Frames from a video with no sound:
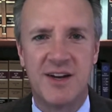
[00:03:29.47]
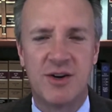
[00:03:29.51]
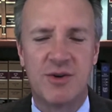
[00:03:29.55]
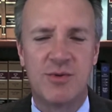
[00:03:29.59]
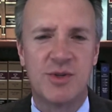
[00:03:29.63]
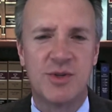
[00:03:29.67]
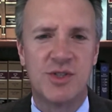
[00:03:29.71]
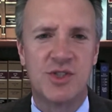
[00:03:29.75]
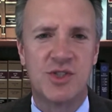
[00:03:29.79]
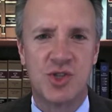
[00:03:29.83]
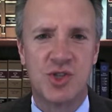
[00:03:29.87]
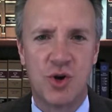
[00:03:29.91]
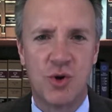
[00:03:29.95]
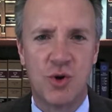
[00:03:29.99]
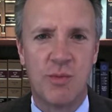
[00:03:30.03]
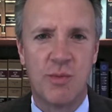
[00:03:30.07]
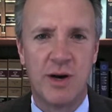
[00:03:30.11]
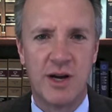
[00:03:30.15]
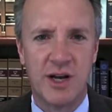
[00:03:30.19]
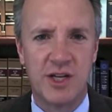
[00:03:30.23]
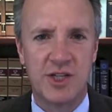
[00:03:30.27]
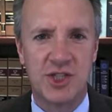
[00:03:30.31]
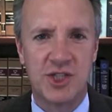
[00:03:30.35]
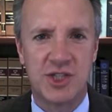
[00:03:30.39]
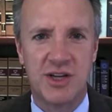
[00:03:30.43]
there was so
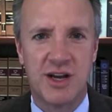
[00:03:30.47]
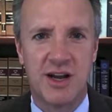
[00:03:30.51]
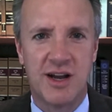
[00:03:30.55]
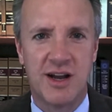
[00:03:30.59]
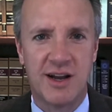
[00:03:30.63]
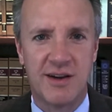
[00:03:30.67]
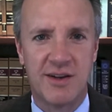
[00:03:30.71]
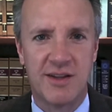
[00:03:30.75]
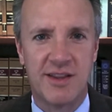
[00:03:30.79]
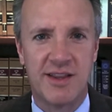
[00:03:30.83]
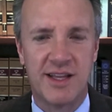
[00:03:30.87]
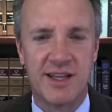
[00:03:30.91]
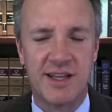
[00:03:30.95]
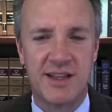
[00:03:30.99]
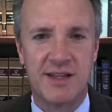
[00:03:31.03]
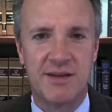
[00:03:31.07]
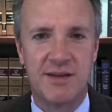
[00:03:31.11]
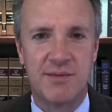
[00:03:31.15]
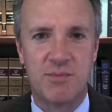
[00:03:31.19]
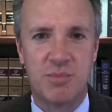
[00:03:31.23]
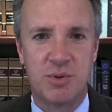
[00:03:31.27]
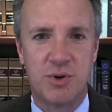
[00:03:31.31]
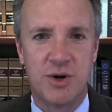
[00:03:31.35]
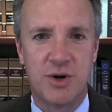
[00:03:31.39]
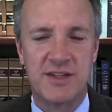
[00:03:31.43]
much that
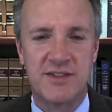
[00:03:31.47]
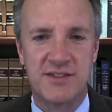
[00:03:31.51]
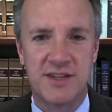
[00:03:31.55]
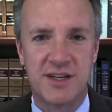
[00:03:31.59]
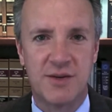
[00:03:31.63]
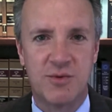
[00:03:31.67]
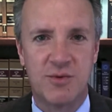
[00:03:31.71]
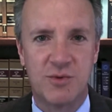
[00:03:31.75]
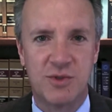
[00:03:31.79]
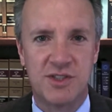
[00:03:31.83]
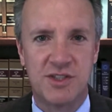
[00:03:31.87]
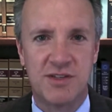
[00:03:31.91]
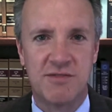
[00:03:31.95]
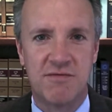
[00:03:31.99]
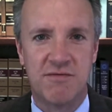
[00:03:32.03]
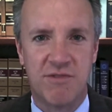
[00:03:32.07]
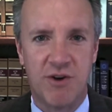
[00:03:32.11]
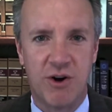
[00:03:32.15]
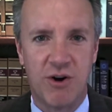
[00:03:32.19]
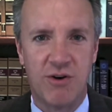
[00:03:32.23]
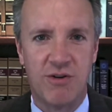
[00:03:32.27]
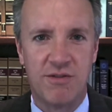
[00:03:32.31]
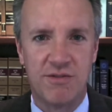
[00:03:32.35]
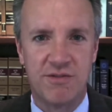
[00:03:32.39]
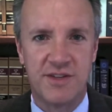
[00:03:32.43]
the president was
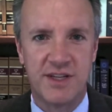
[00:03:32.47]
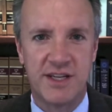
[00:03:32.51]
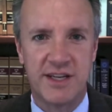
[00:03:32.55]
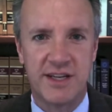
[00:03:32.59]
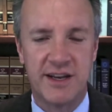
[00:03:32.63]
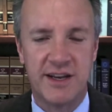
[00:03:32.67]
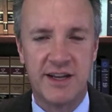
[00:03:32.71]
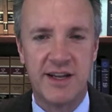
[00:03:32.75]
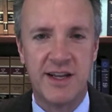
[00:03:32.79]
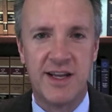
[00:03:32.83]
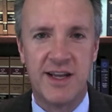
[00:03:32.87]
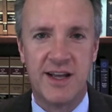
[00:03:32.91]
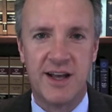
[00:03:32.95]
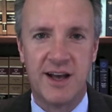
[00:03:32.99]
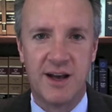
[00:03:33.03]
involved in.